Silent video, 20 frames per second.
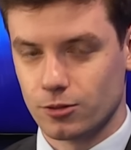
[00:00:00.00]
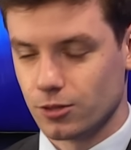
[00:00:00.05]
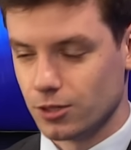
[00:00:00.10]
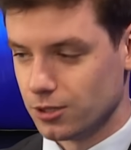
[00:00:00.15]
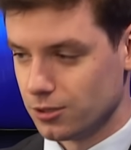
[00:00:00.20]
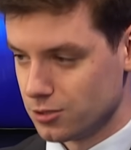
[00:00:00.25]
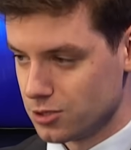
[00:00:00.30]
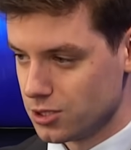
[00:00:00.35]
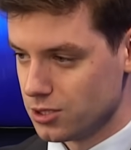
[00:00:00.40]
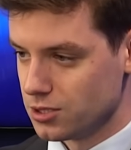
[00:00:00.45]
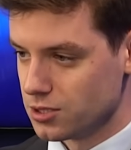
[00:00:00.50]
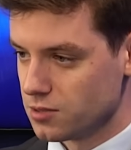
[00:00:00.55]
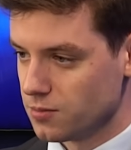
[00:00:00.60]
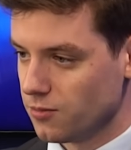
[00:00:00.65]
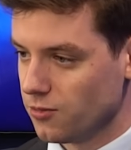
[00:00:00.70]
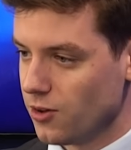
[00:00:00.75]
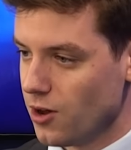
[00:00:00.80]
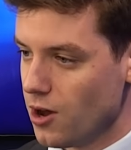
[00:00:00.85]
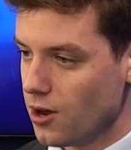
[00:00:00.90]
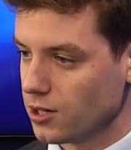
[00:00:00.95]
Crater. Seen some
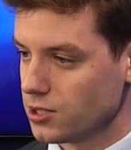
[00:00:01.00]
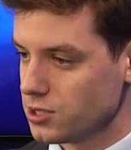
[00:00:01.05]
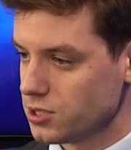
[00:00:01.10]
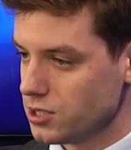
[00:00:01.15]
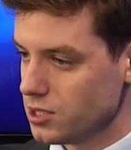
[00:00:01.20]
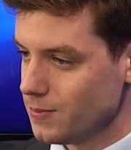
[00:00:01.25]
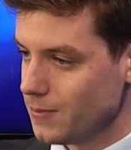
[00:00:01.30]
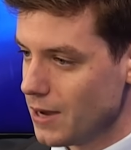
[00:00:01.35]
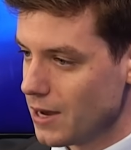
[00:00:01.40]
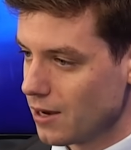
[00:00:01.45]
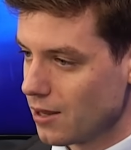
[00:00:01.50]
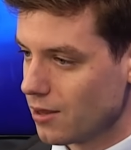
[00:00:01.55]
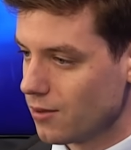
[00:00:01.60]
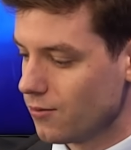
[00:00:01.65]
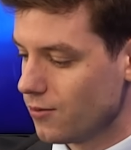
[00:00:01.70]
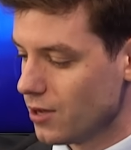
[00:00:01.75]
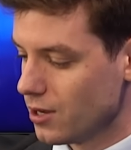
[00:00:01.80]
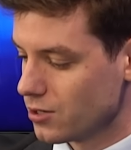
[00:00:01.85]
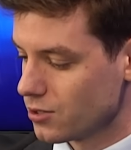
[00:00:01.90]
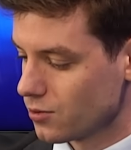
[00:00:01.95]
fog seep out of the
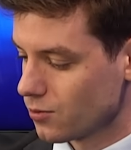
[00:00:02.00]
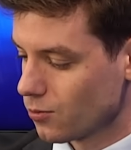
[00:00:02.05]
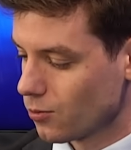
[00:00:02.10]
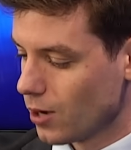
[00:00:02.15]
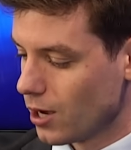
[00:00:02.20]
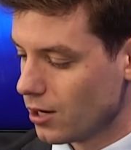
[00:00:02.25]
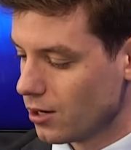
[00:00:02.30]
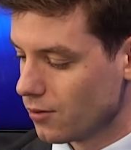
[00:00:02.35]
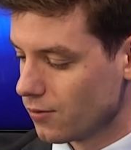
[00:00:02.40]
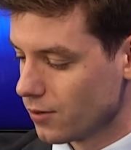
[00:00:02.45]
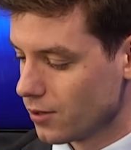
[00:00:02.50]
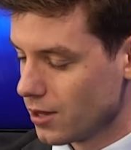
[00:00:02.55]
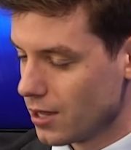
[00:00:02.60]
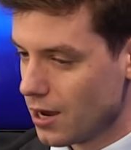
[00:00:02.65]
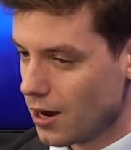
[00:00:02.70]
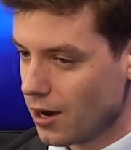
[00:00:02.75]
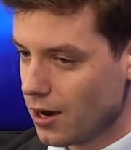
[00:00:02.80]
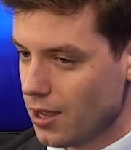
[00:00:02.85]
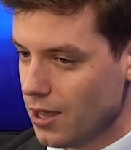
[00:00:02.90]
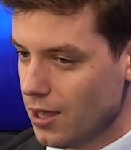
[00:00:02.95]
vent right over
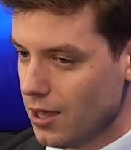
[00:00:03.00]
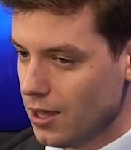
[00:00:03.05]
there.